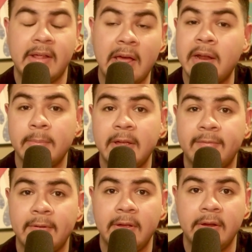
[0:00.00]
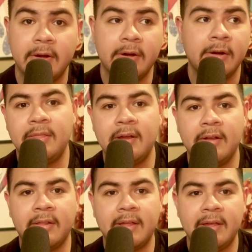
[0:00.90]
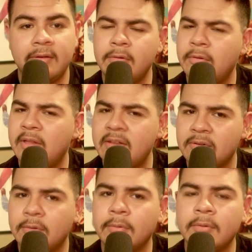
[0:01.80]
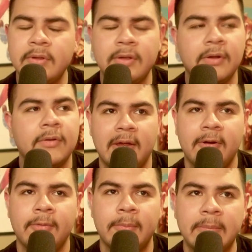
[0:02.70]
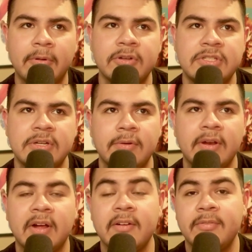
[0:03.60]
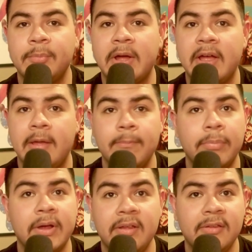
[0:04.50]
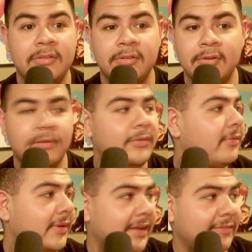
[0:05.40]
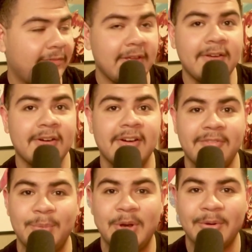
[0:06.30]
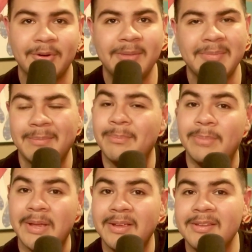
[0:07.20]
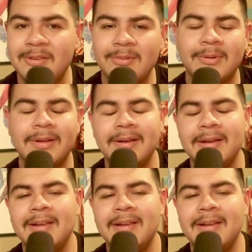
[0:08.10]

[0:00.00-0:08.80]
anime figure, they're like, oh, that's cool. You know, I remember showing off my bunny suit figure of Minori, my biggest one,